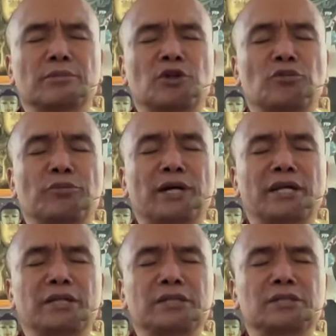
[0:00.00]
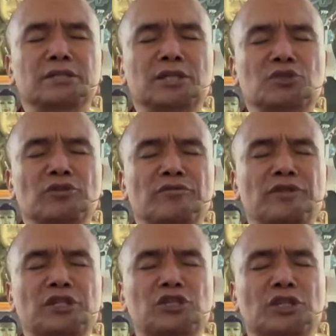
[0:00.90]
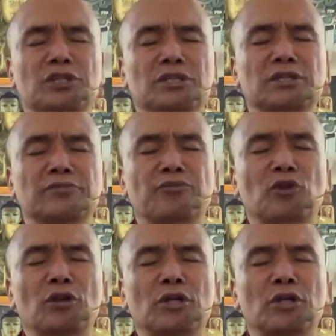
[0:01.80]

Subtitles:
but your mind doesn't have the gender.